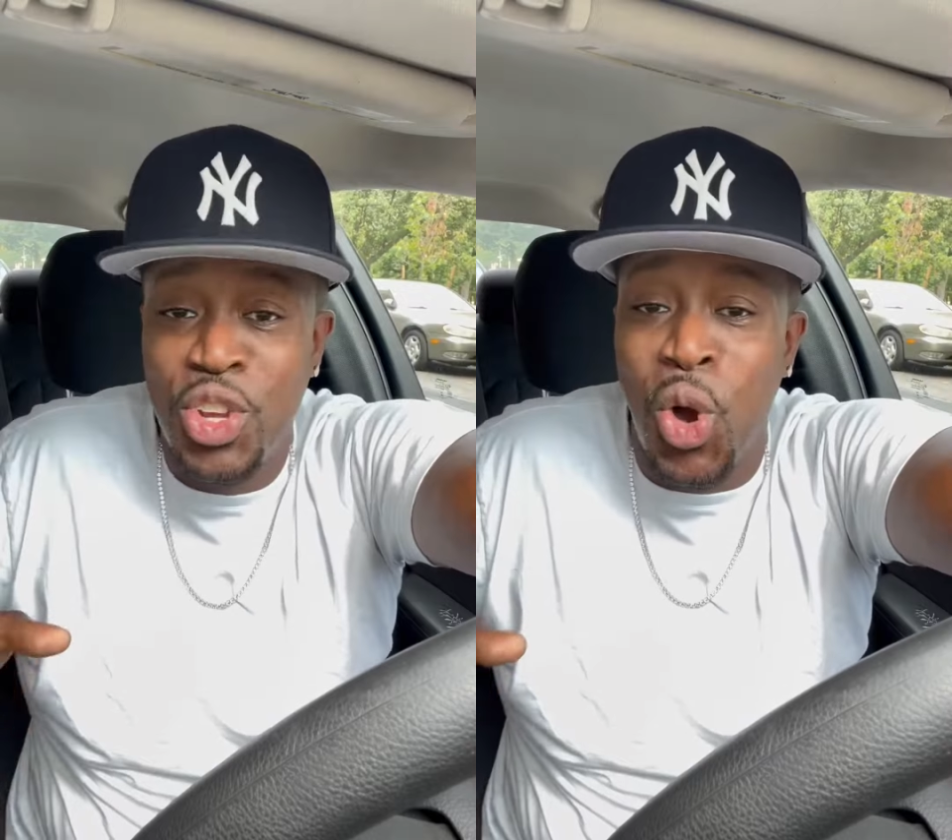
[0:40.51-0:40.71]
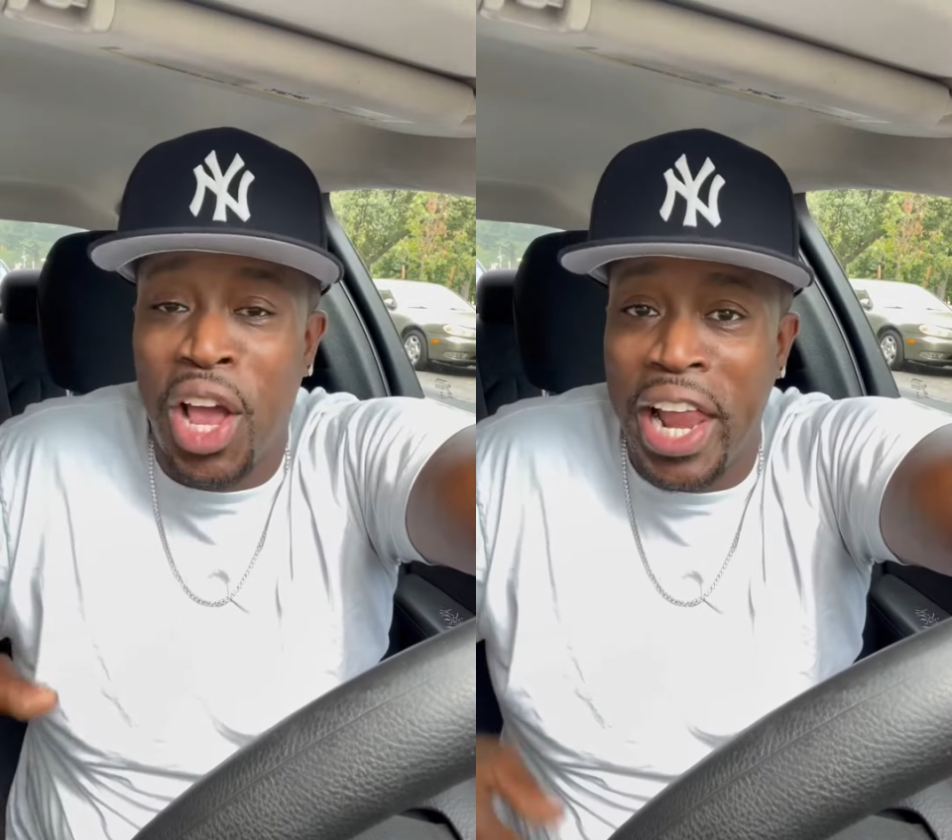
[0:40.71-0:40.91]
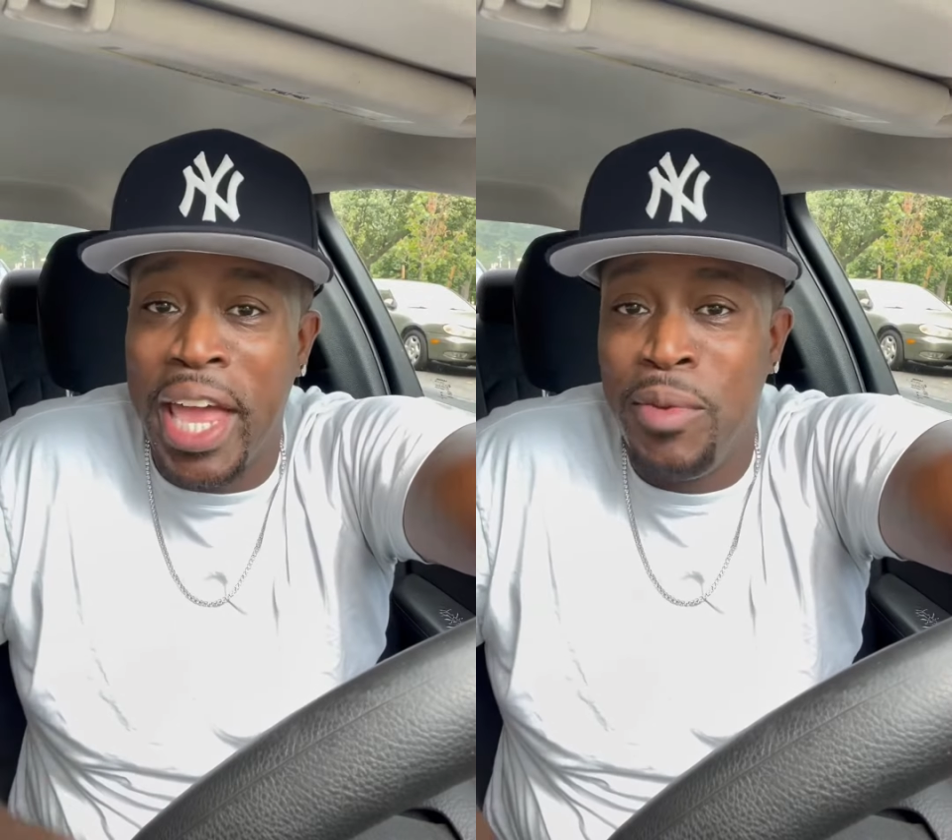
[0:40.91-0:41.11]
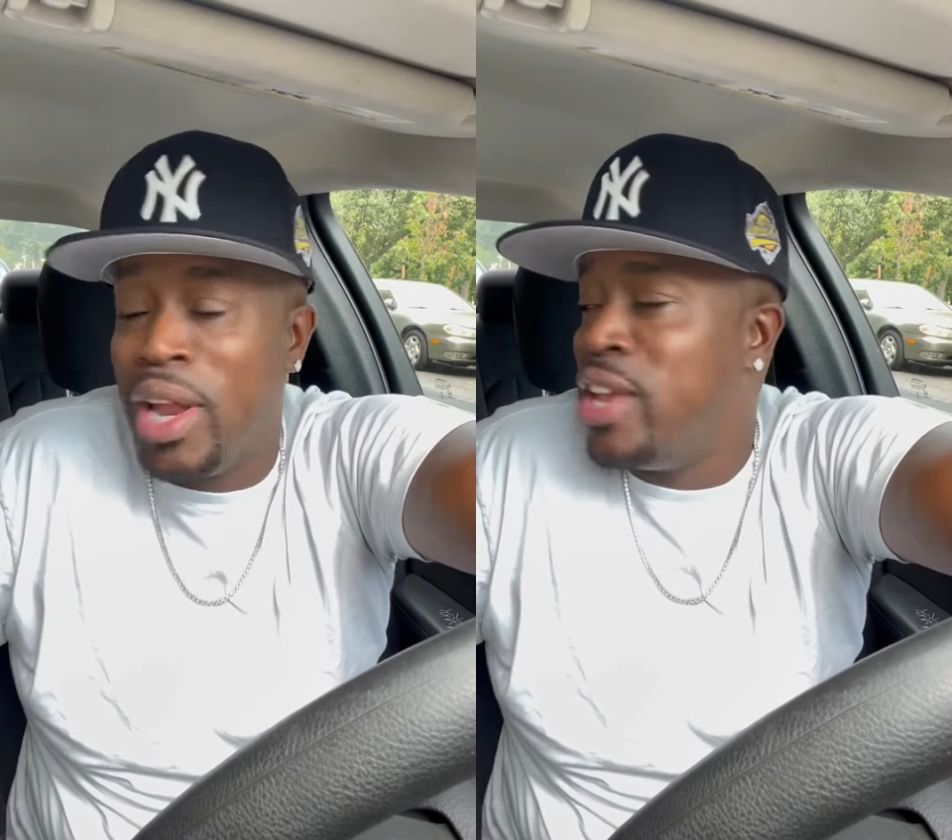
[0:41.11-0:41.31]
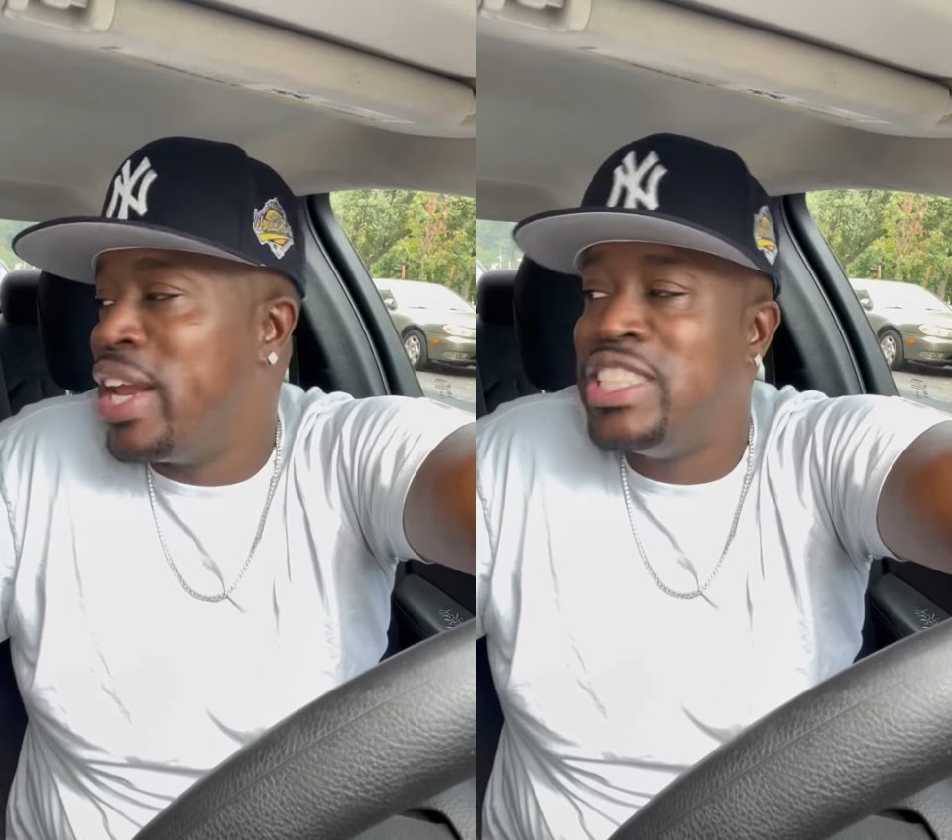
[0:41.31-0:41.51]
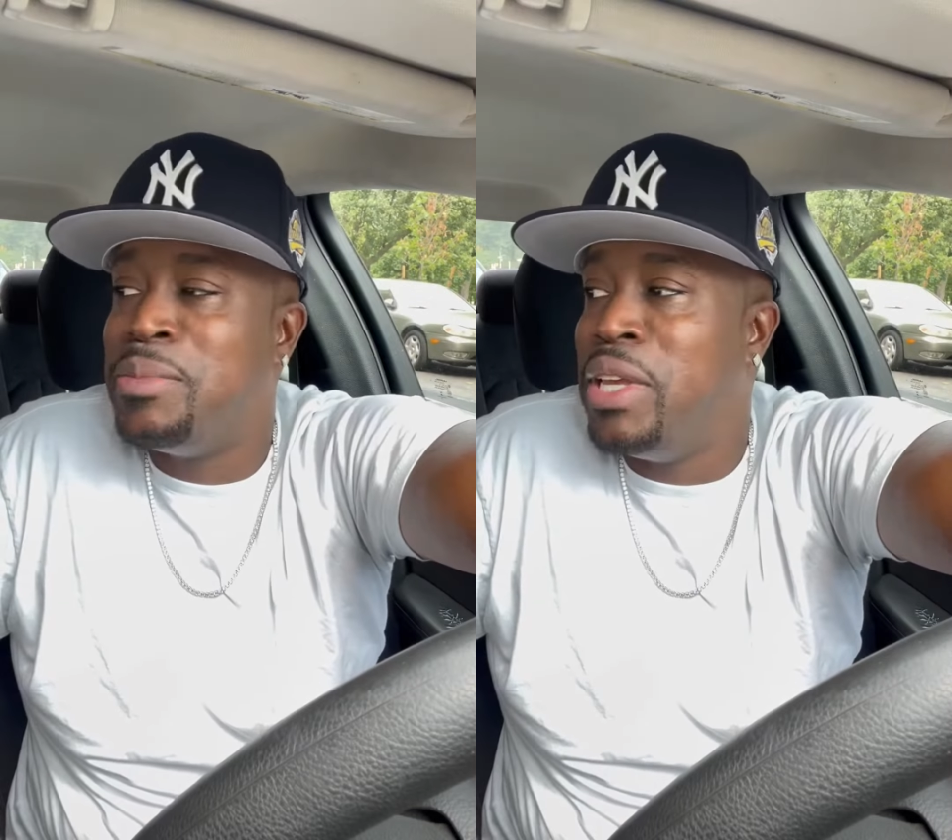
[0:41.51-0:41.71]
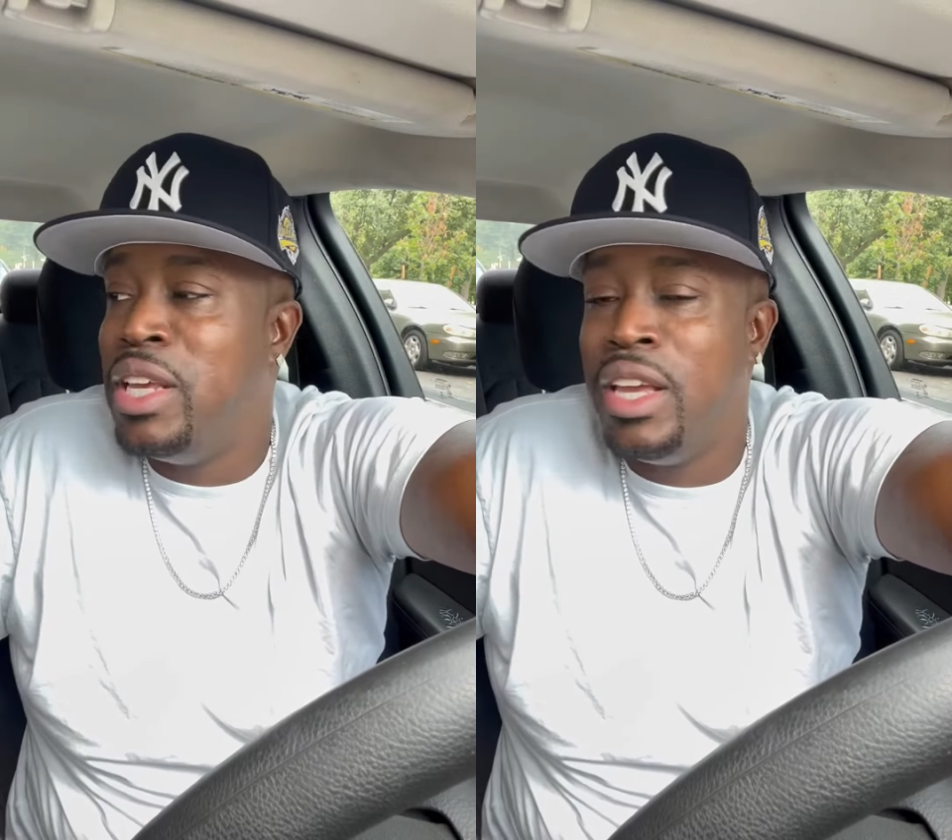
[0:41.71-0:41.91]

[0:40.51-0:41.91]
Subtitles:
she gonna claim you, like, yeah, that's me.